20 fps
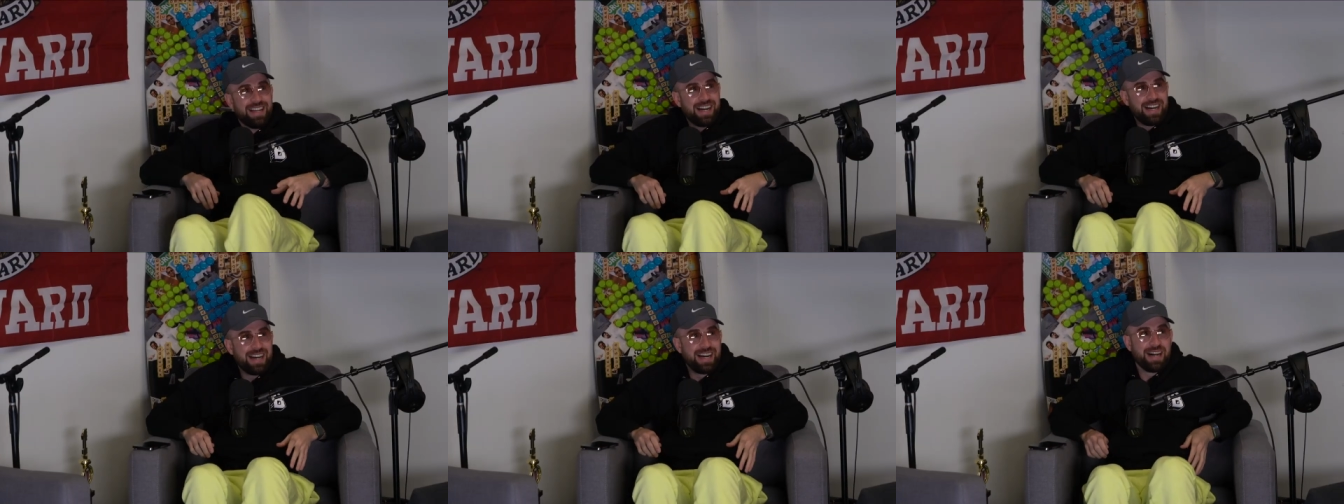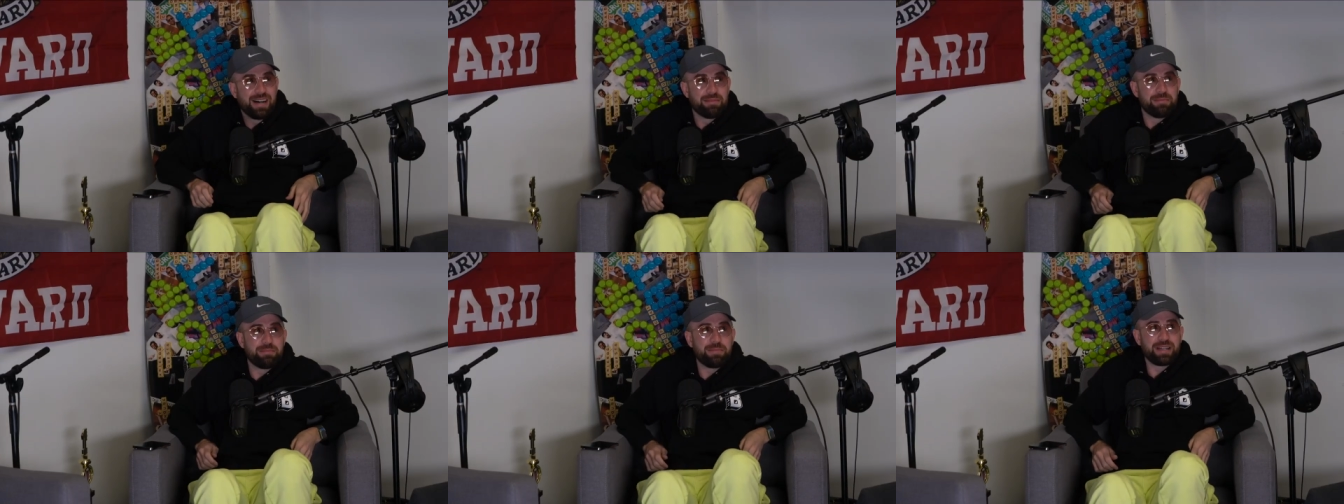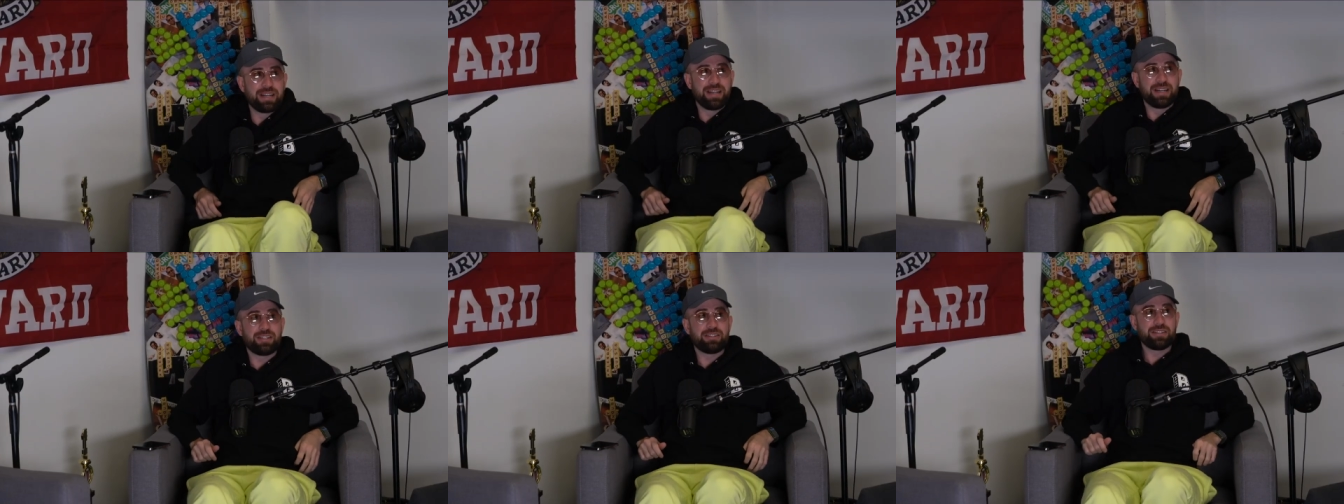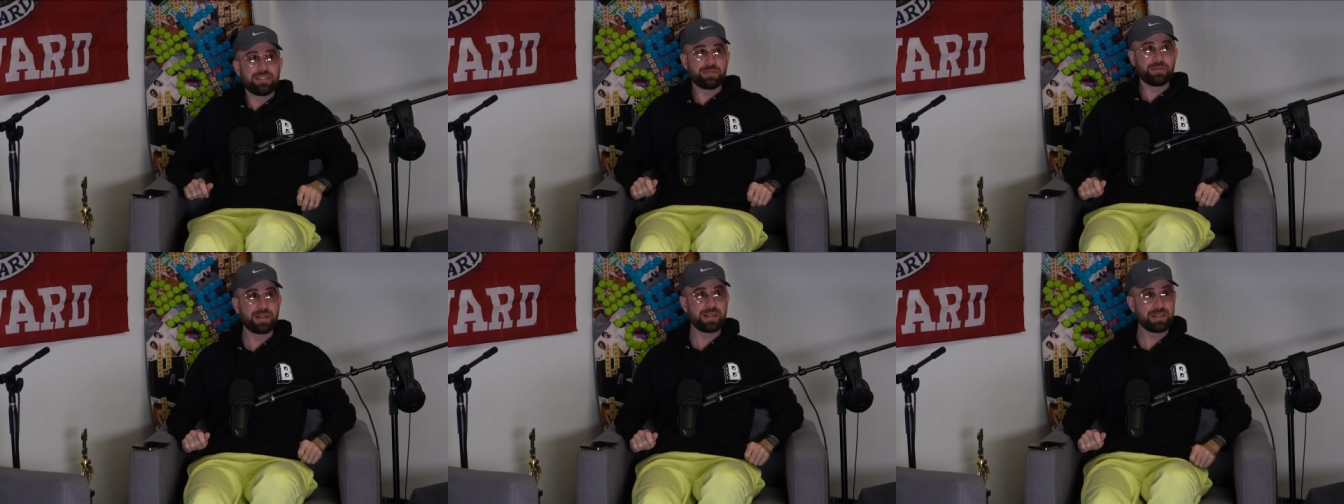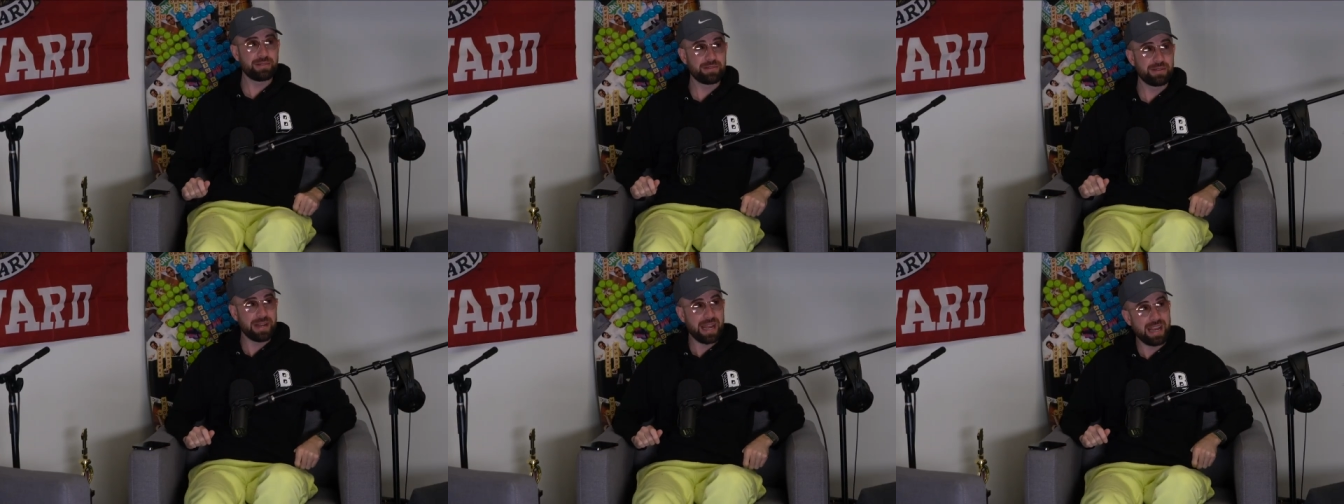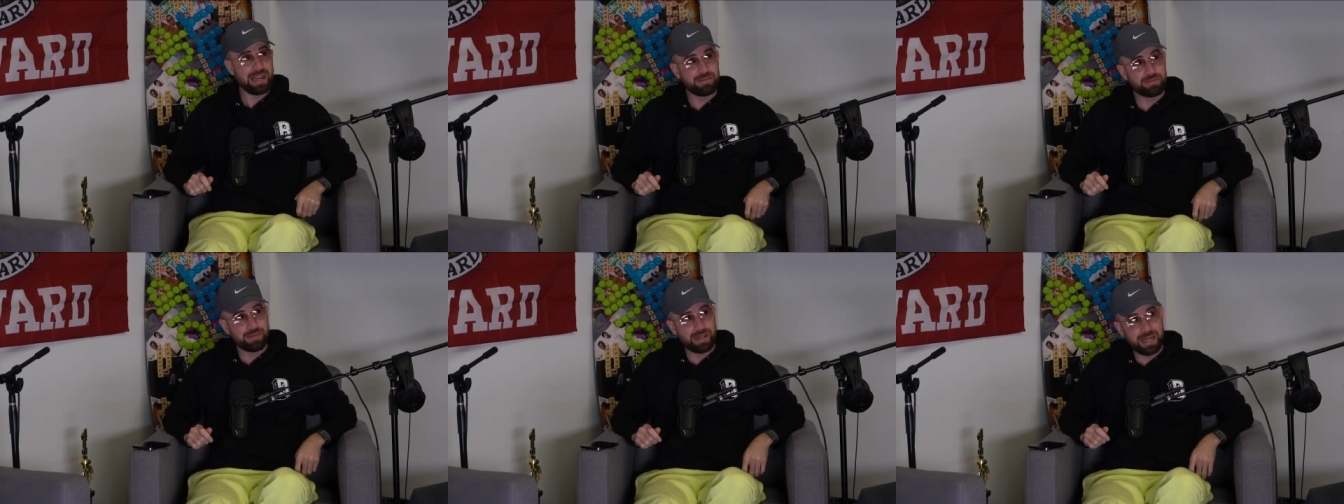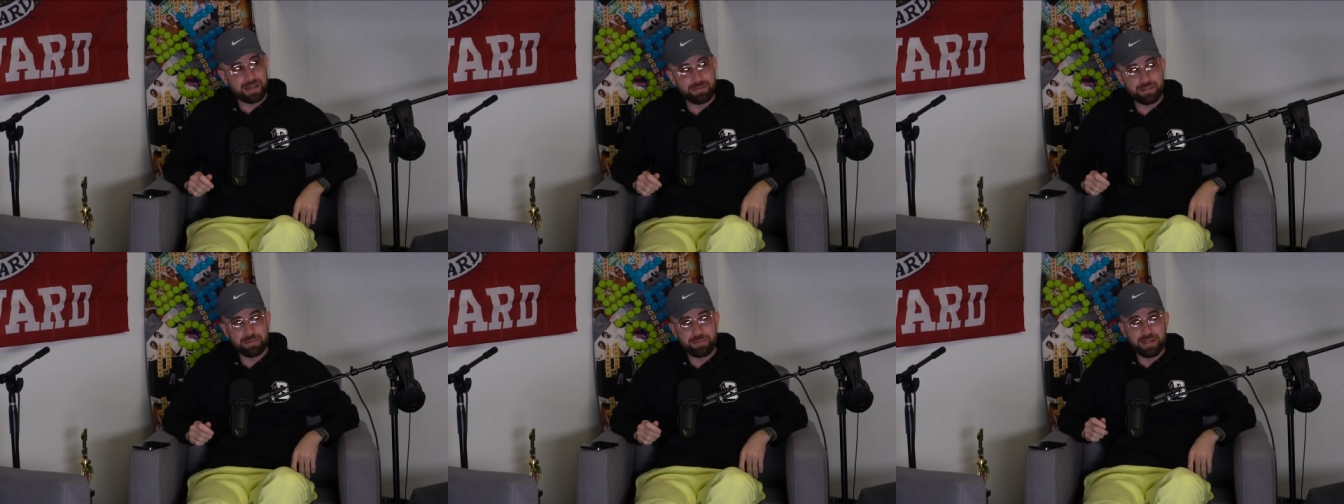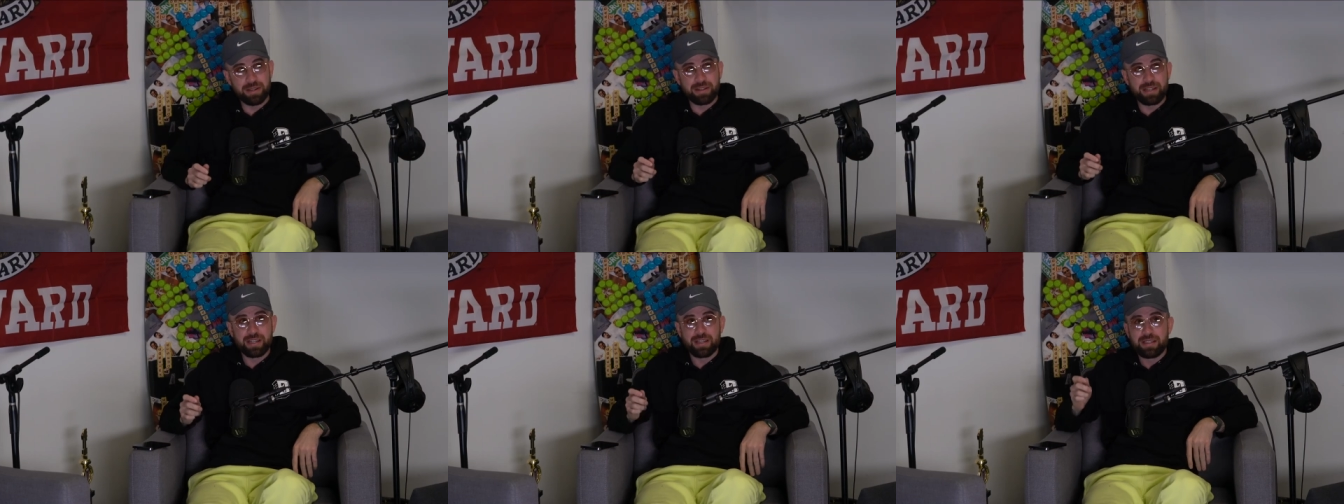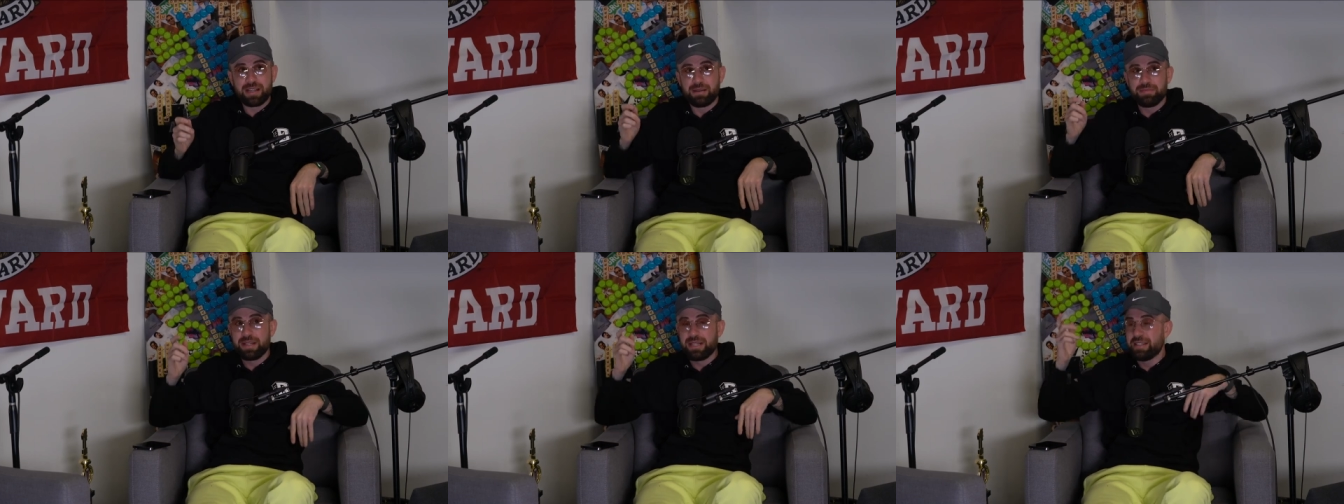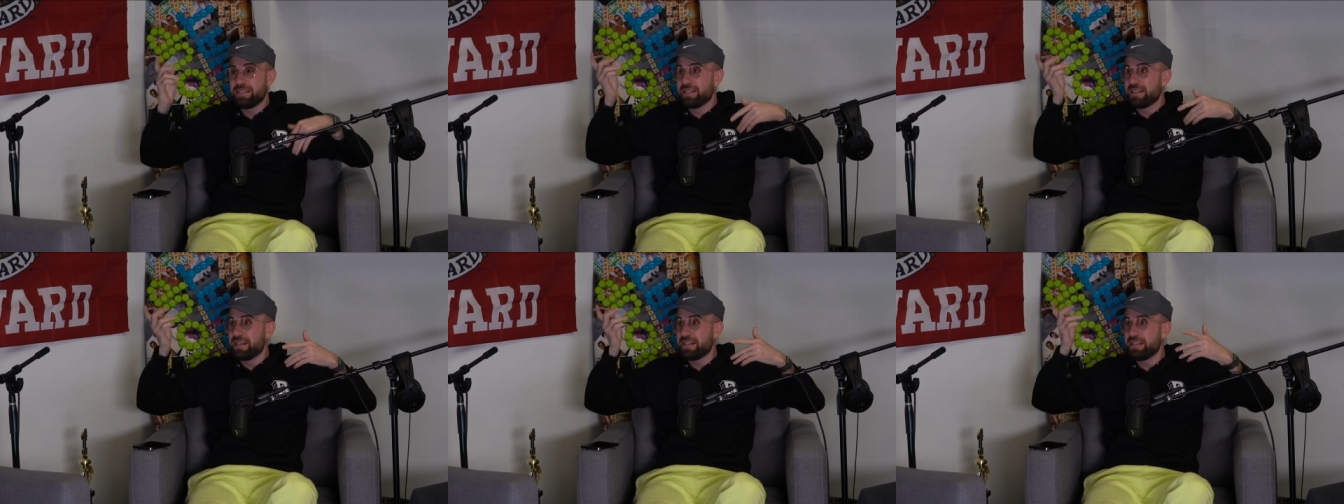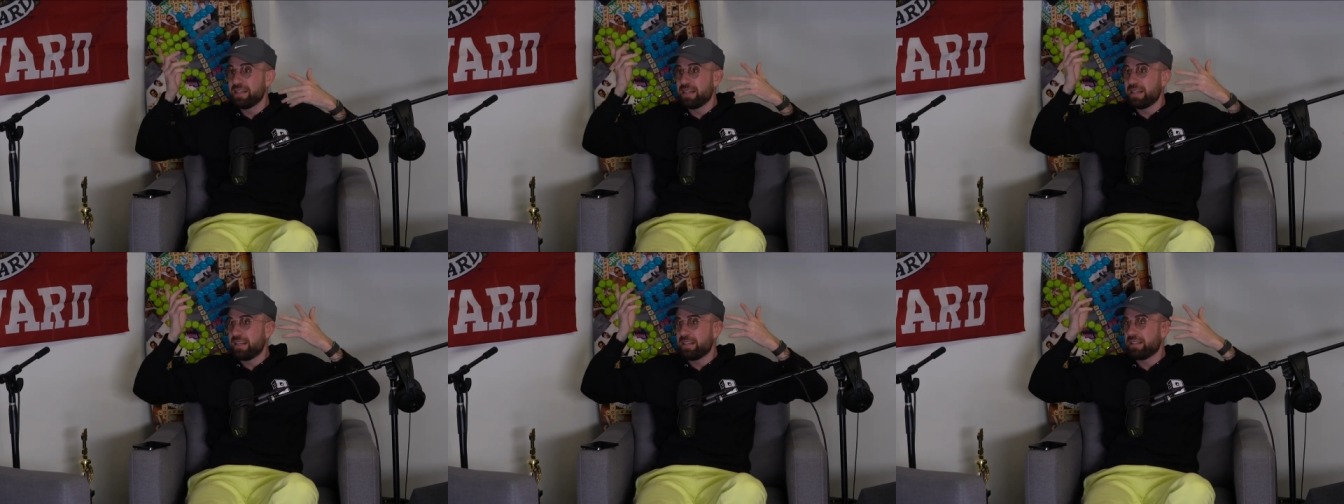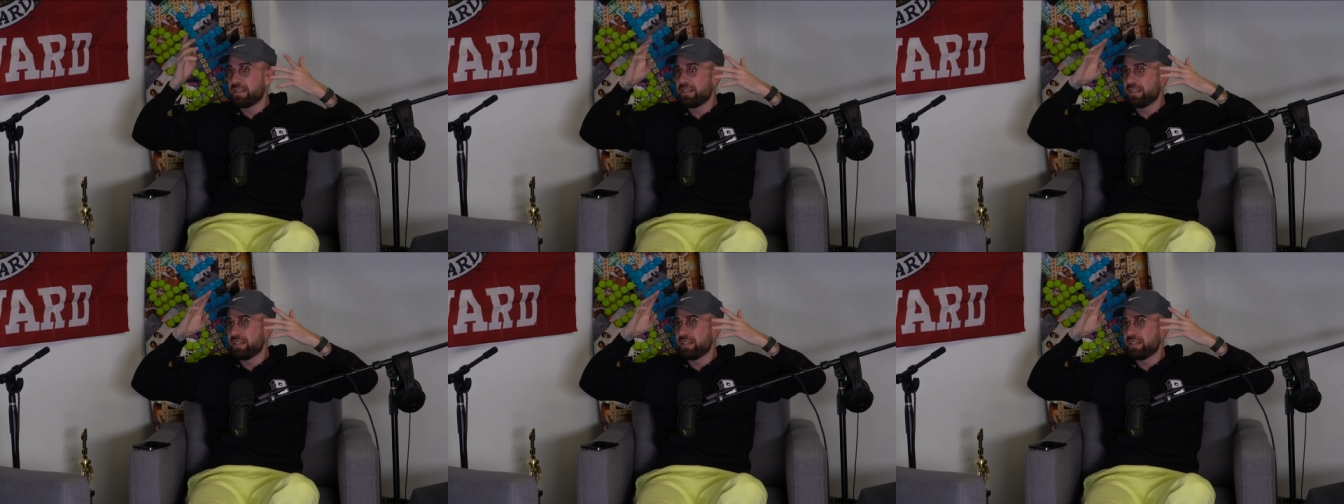Um, but 128 whatever million. I mean, they did it.